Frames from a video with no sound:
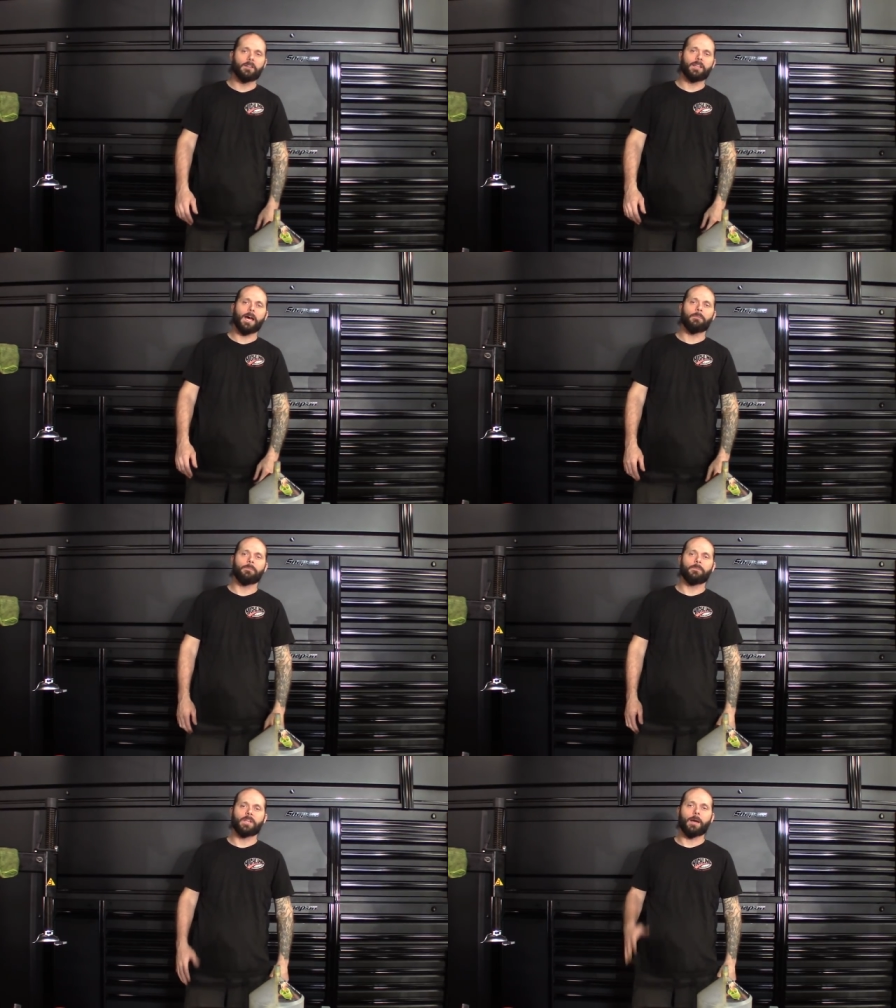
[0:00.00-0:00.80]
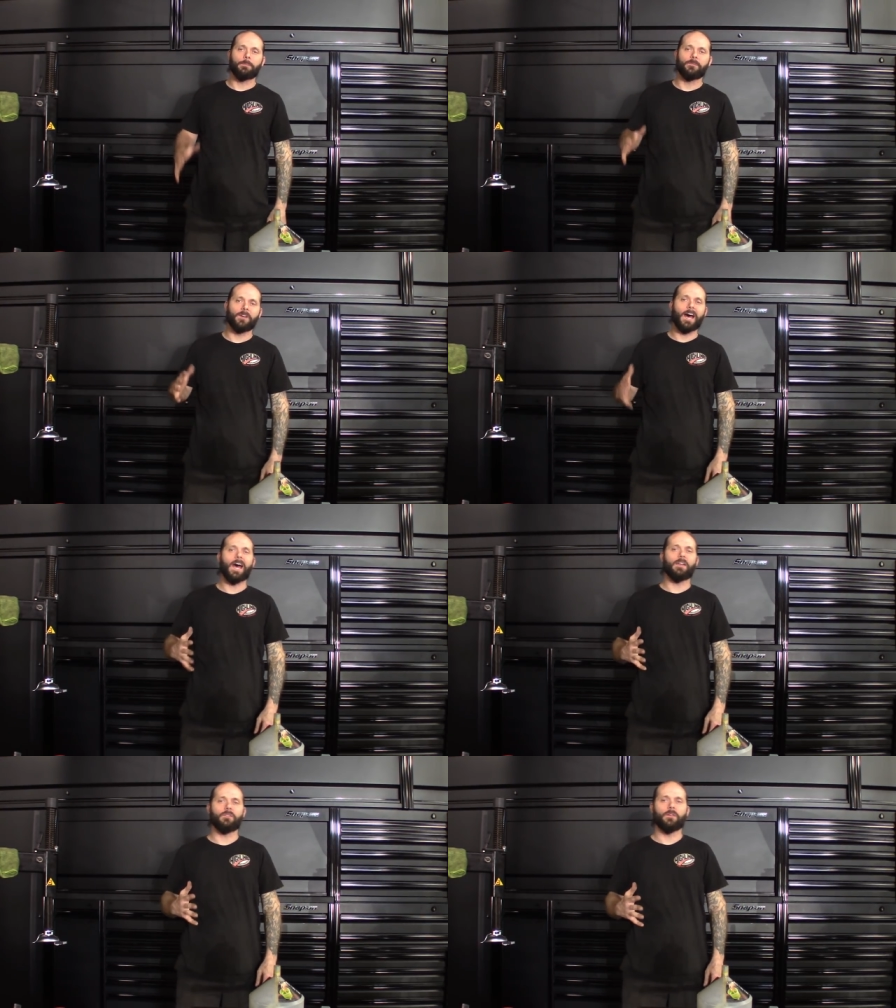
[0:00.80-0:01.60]
top, top
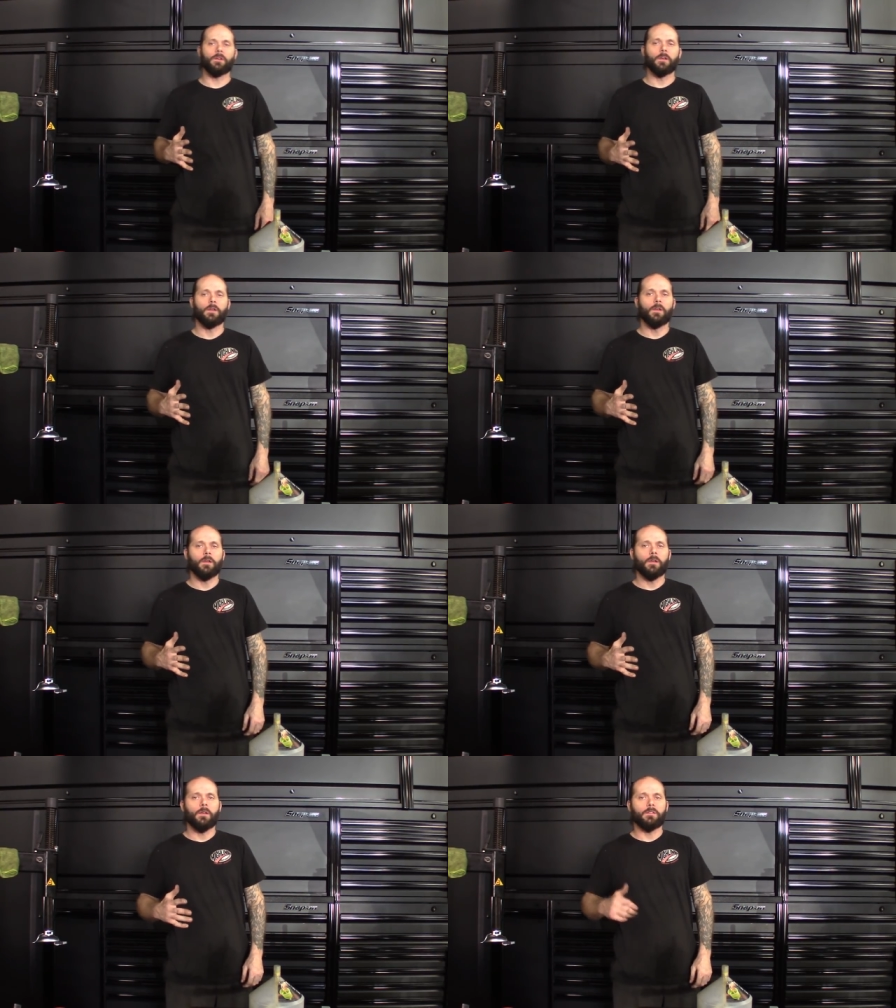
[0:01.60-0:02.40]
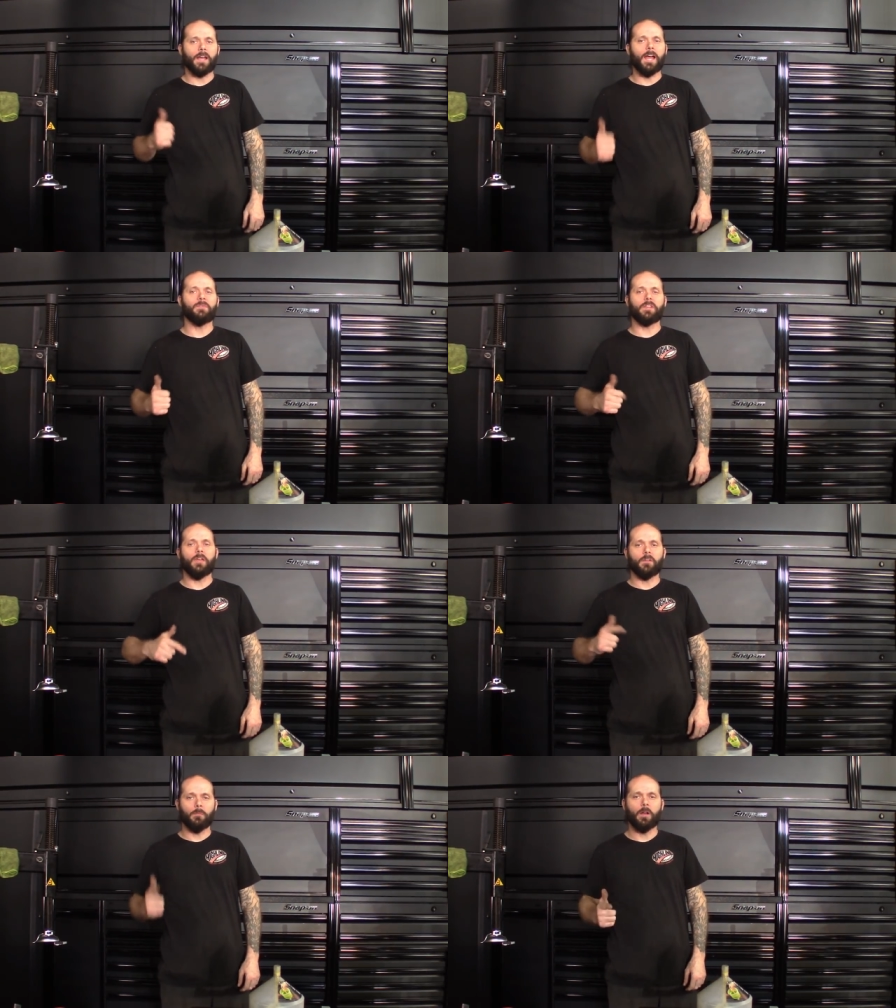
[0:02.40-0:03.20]
five
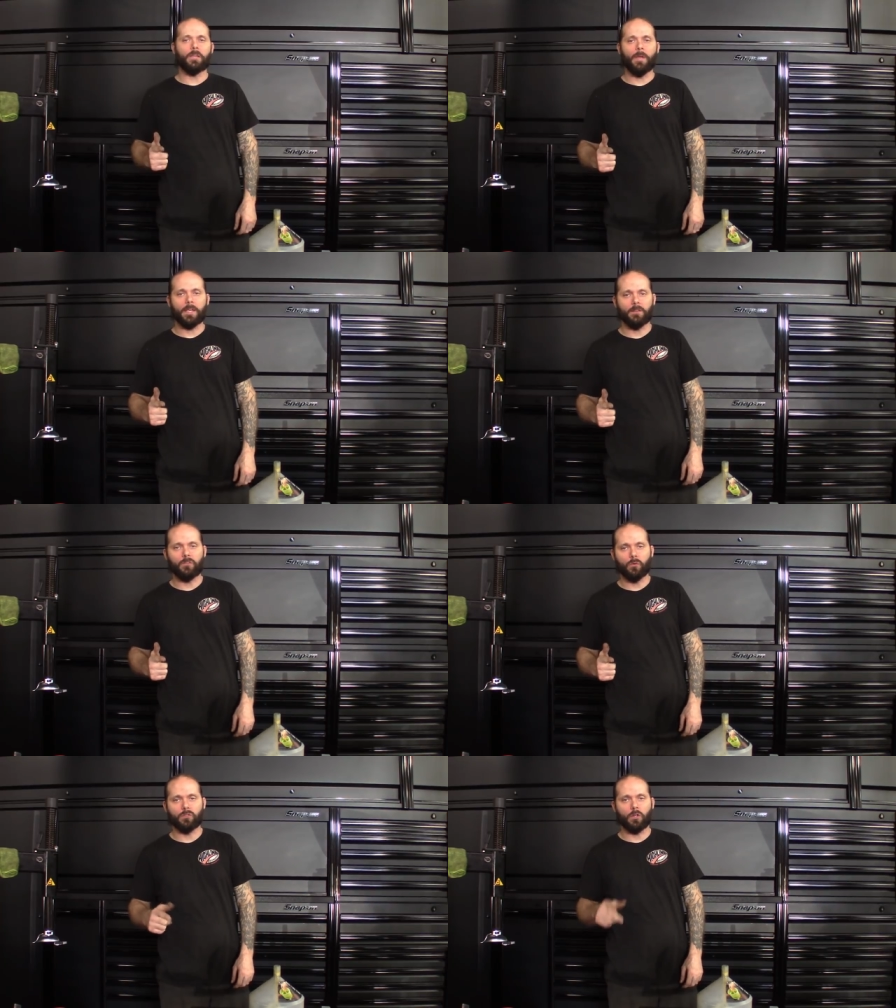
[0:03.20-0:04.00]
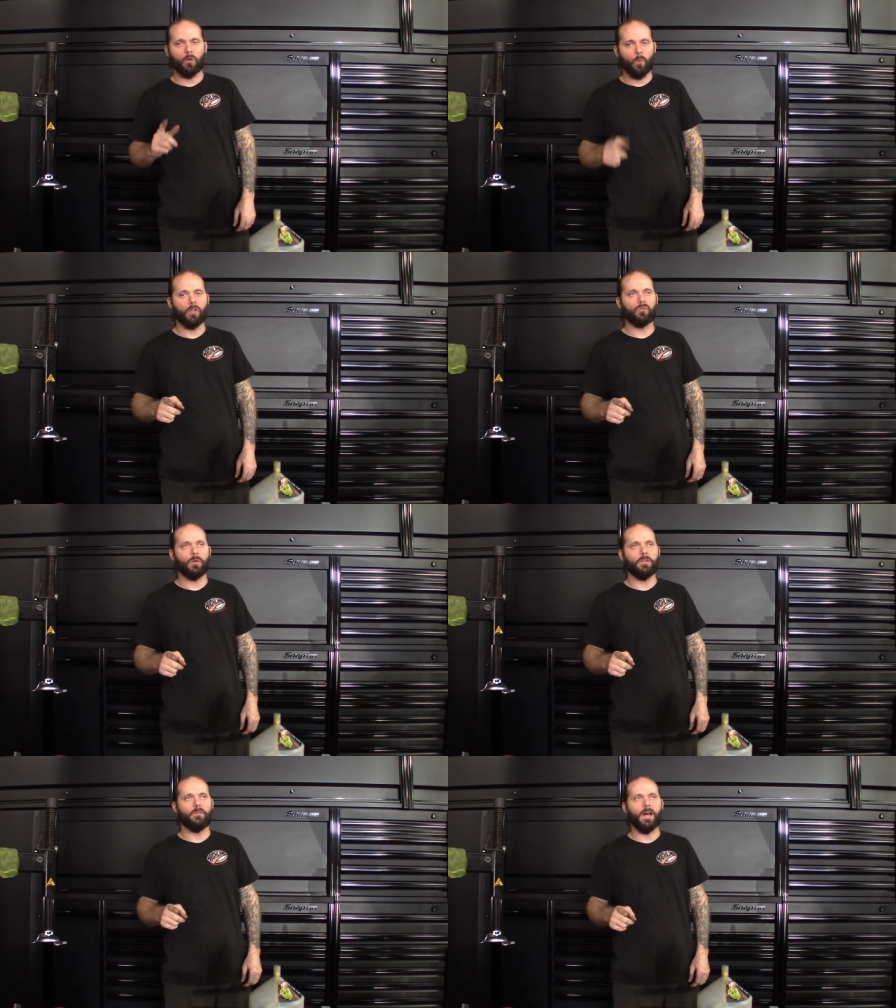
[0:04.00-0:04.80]
time-saving money-making tools under
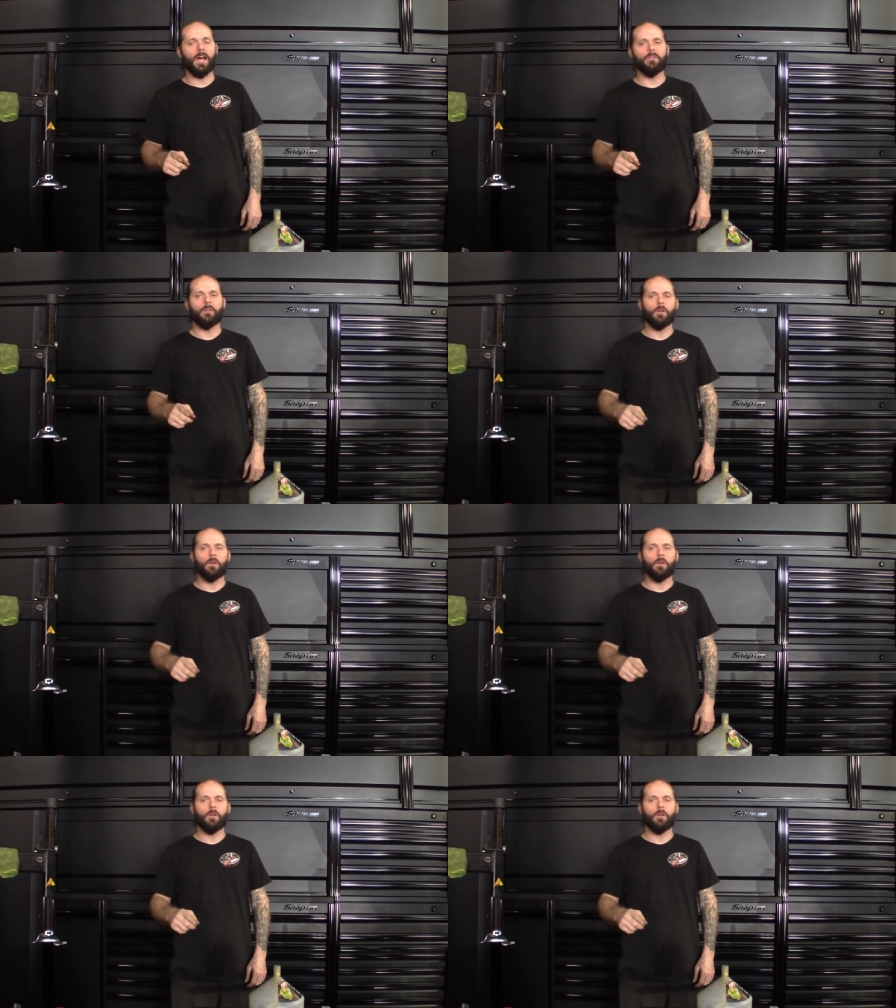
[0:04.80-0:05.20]
125.